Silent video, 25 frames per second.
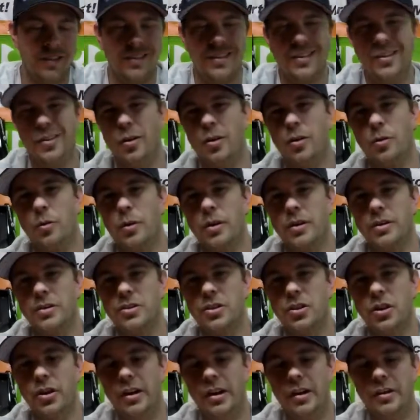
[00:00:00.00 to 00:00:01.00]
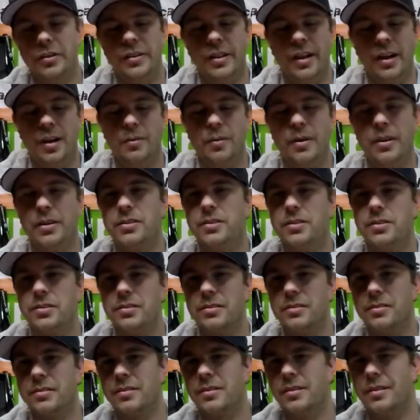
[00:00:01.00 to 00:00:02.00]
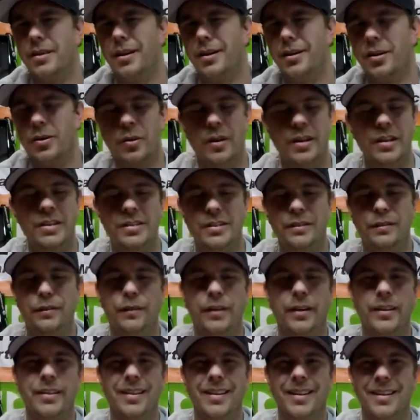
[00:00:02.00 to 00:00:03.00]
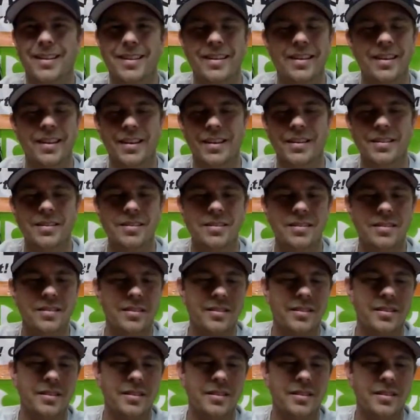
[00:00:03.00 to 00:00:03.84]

Yoda works good out there, but it's not crazy fun like this.